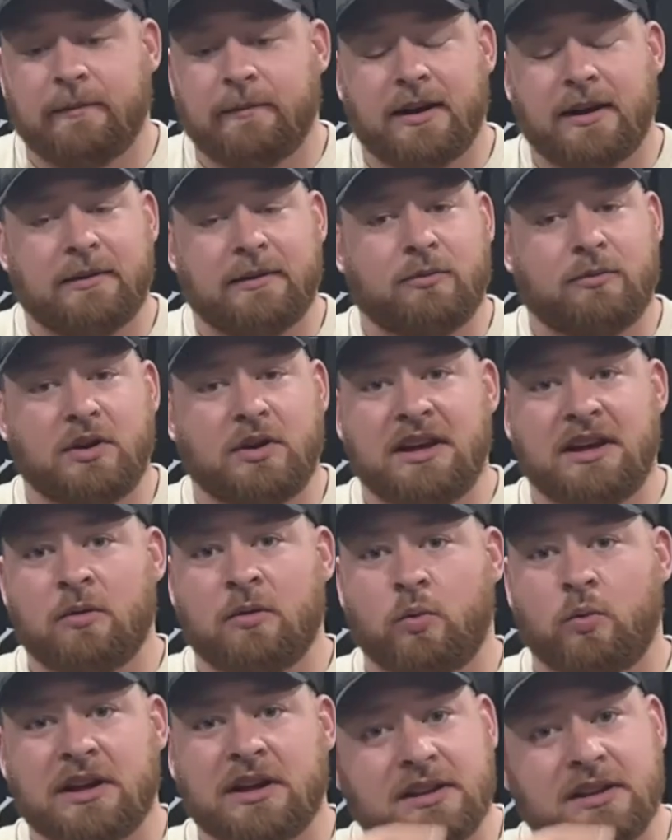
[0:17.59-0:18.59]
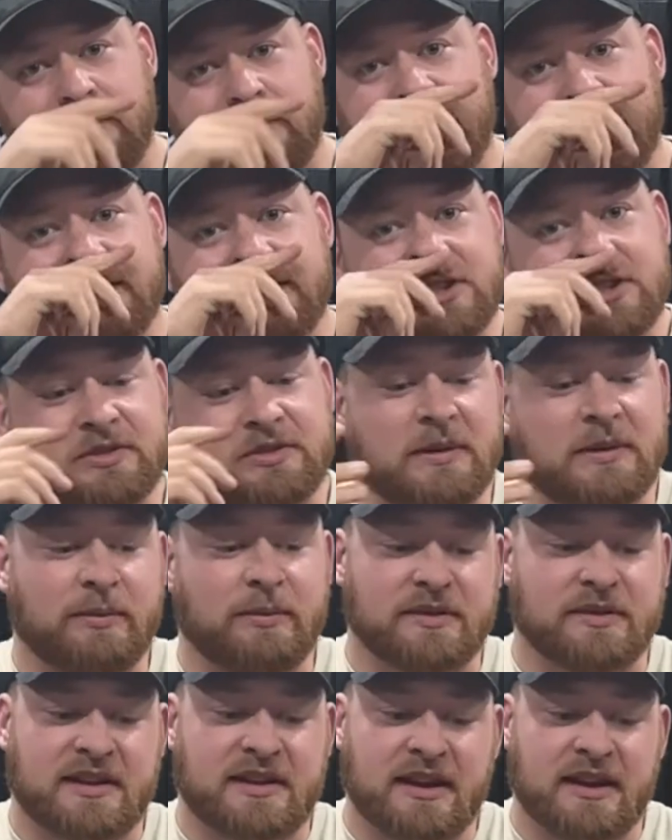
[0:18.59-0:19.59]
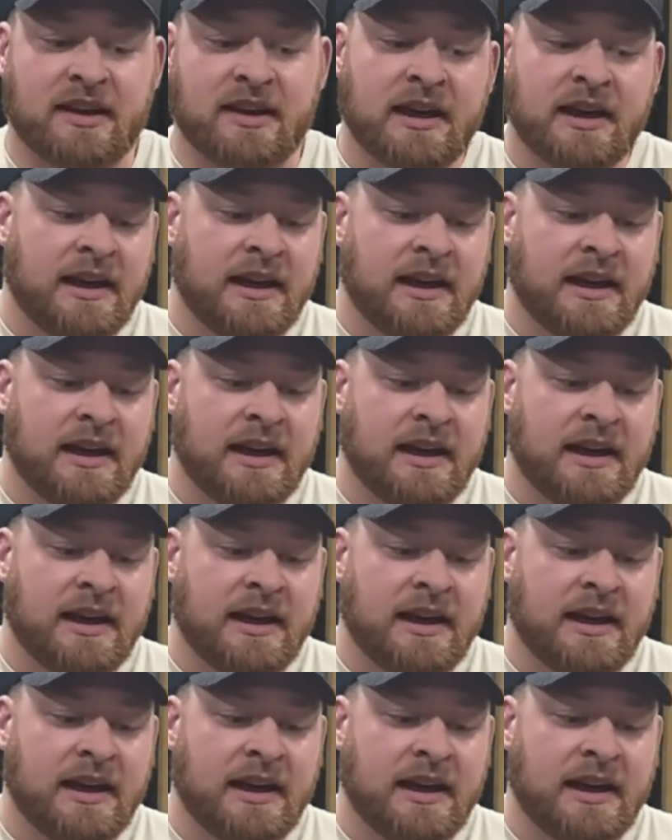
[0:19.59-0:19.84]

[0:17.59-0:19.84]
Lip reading: I mean, we get weekly messages, people saying,